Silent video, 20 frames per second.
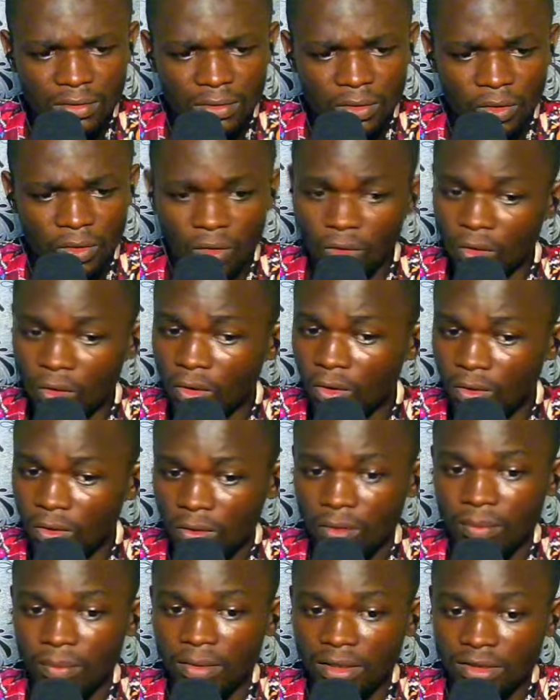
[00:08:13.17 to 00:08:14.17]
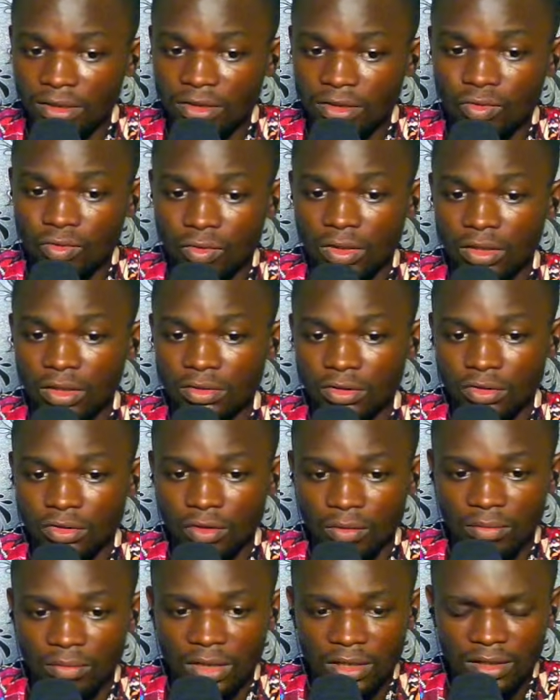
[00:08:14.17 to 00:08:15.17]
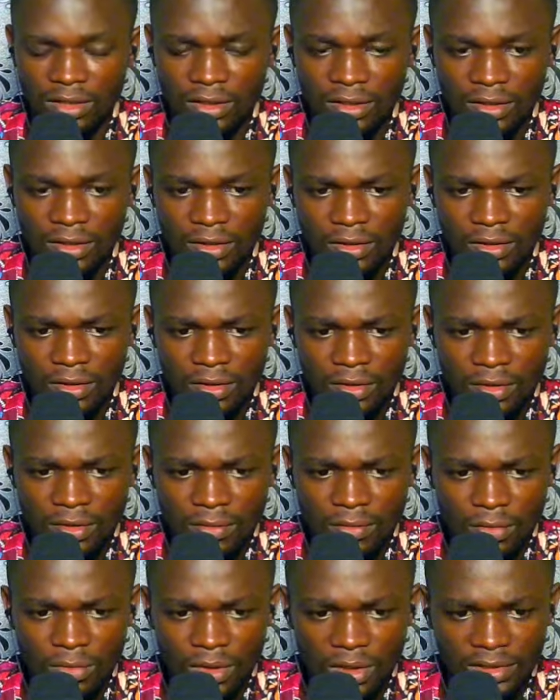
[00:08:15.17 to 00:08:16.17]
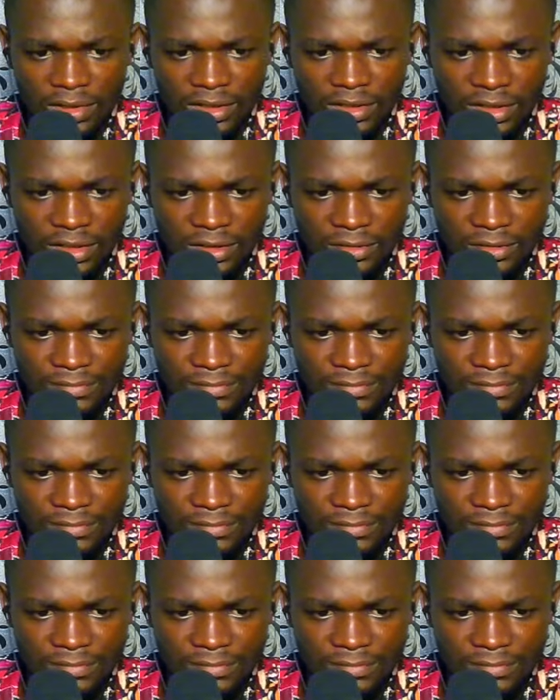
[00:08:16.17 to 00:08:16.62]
Or opponent is cooking something. But let's see.